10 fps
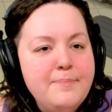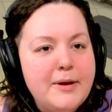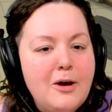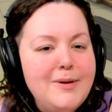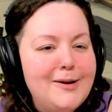But
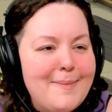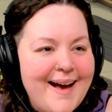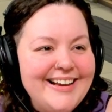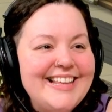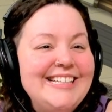I'll be right
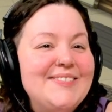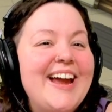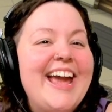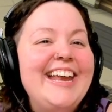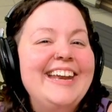back. Thanks for
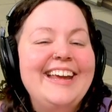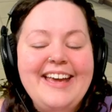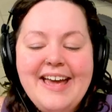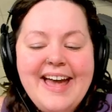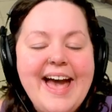hanging,
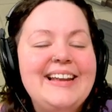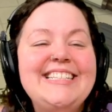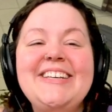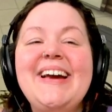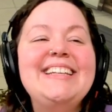and I'll see
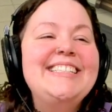you guys